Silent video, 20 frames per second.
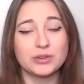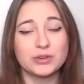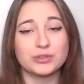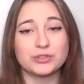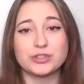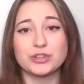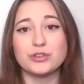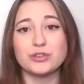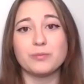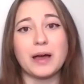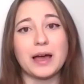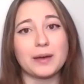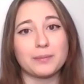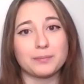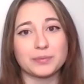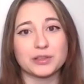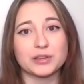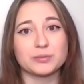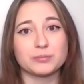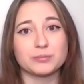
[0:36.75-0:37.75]
two
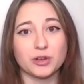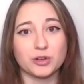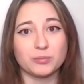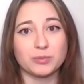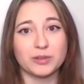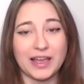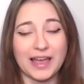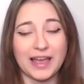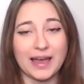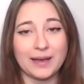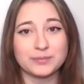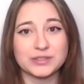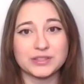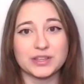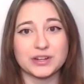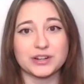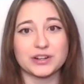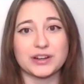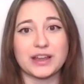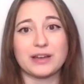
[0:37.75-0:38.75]
popular mobile apps
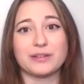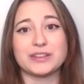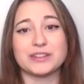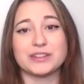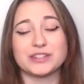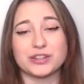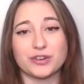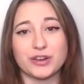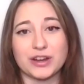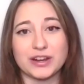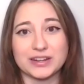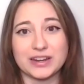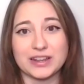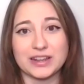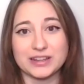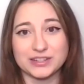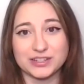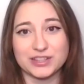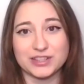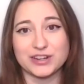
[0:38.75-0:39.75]
that are now integrated
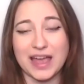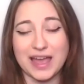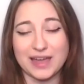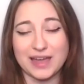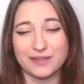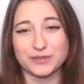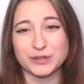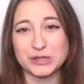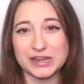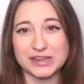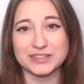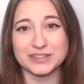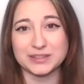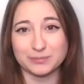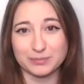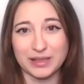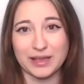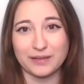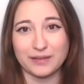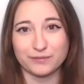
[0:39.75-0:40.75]
into their advertising
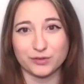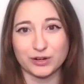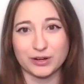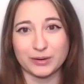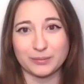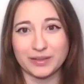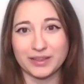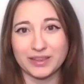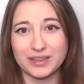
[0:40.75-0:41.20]
platform.